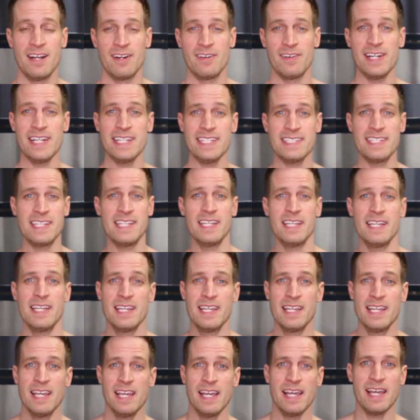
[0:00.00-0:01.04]
All right,
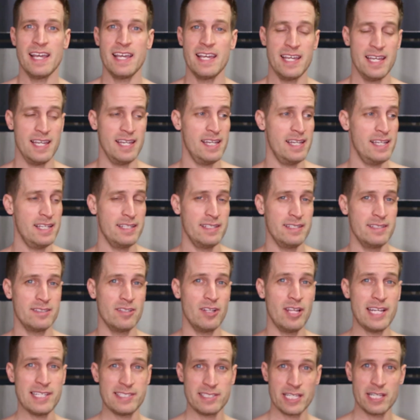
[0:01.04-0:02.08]
and the
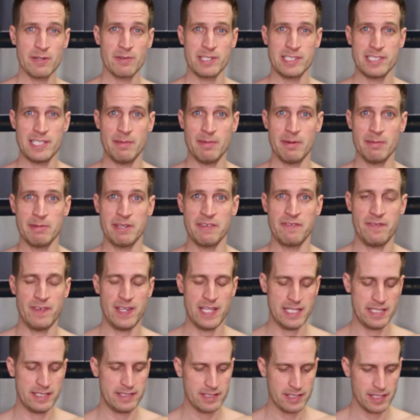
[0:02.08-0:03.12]
last thing I want to say about my
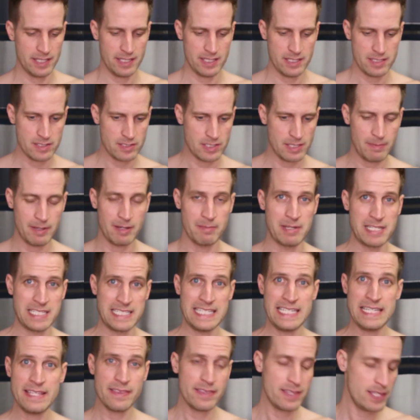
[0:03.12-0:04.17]
face is about my
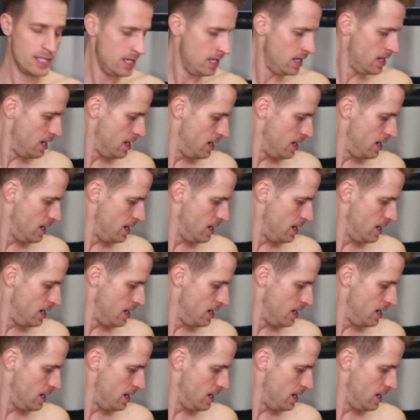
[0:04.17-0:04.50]
teeth.